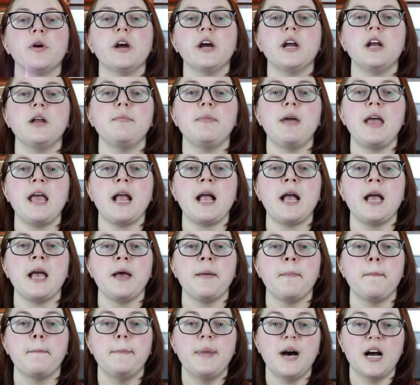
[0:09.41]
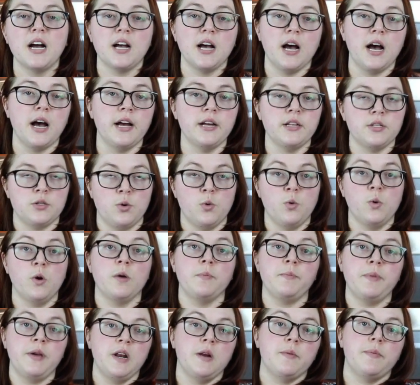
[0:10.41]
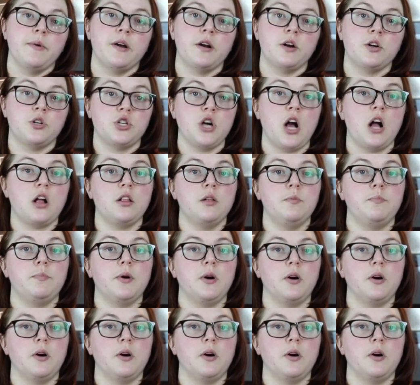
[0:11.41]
we're gonna make Buckeyes or peanut butter chocolate